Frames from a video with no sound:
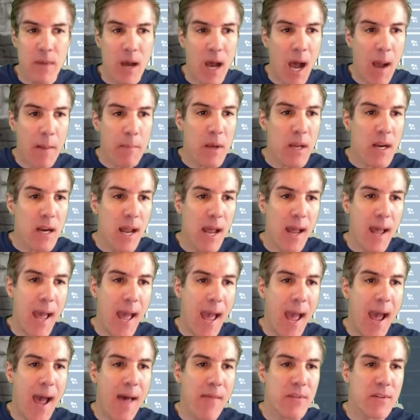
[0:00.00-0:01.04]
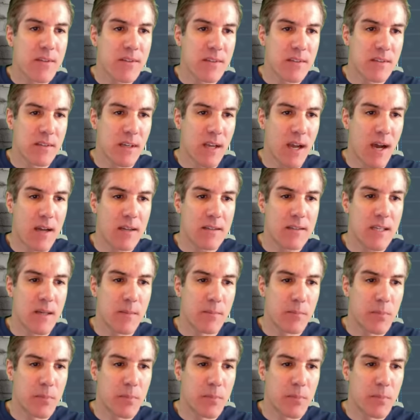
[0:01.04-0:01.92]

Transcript: I'm going to add this as a content